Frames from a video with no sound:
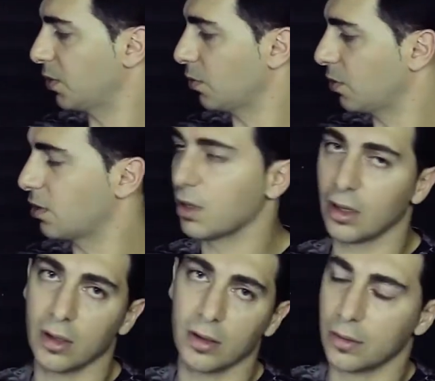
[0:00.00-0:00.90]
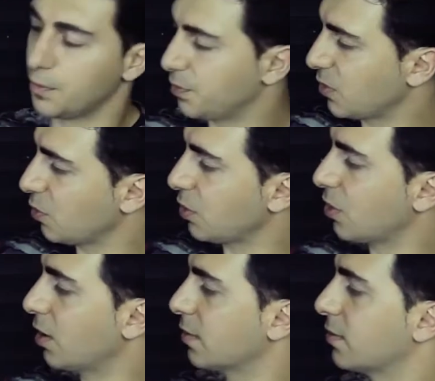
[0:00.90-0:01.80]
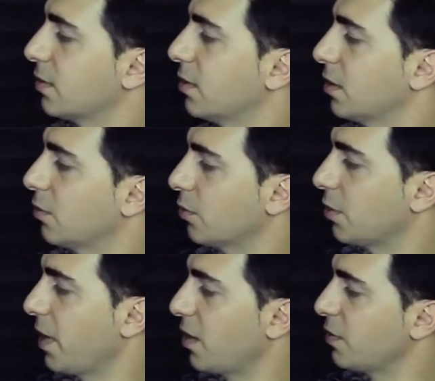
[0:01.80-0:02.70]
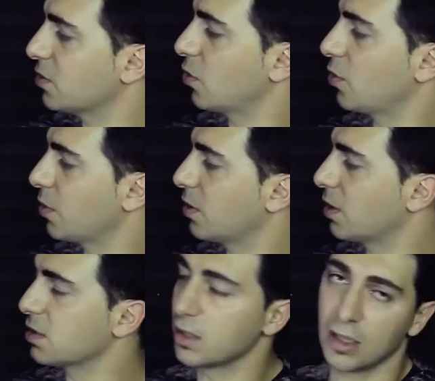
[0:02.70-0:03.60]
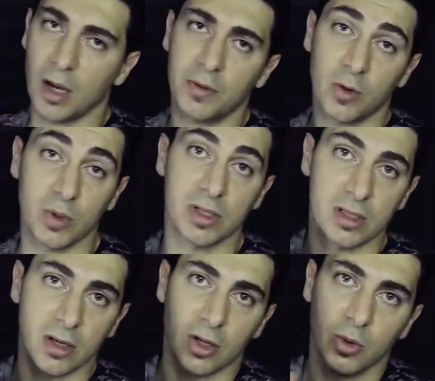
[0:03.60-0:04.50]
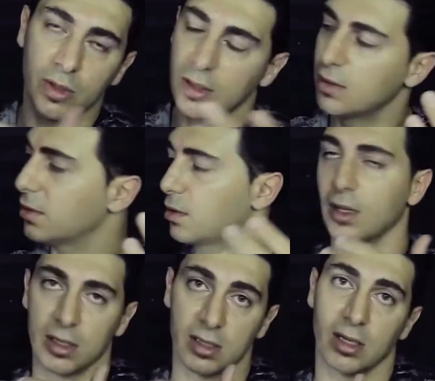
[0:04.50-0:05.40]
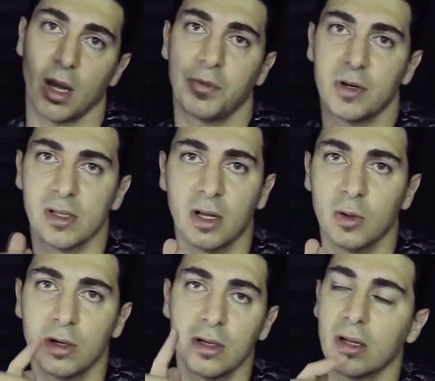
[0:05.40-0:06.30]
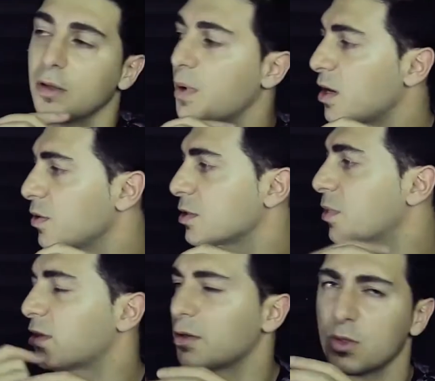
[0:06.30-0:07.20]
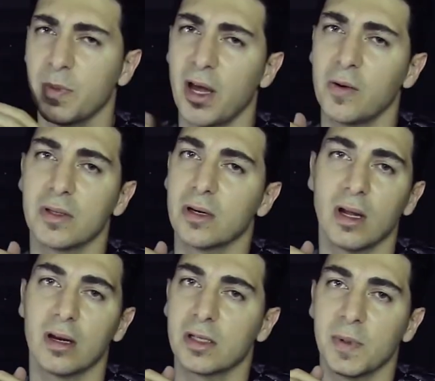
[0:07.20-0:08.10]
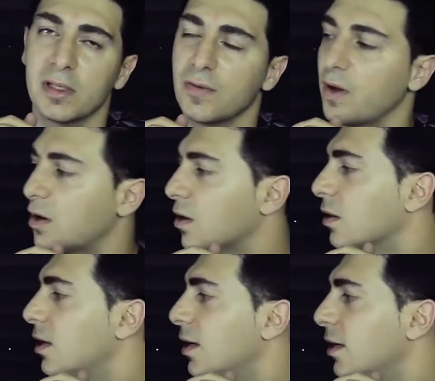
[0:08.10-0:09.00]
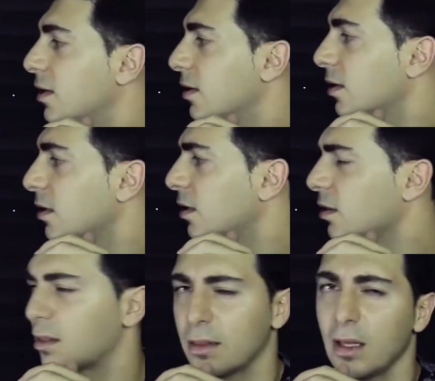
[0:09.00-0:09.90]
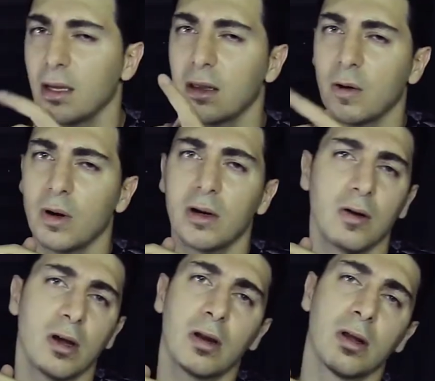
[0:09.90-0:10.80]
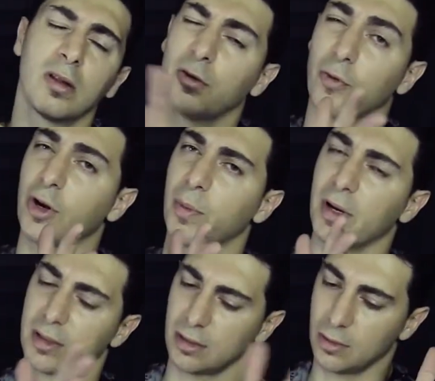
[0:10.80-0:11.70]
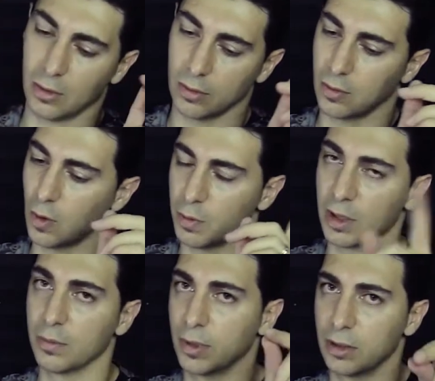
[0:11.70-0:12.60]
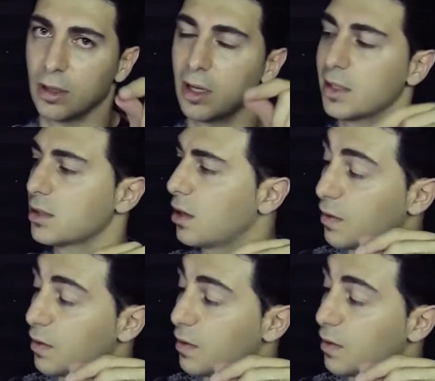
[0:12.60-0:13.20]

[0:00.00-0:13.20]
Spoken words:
what do you call it? With the batteries or with the AC adapter, which is included. The AC adapter is included, not the batteries. But those batteries are not expensive at all. I think they were under $40. Don't quote me, but the links are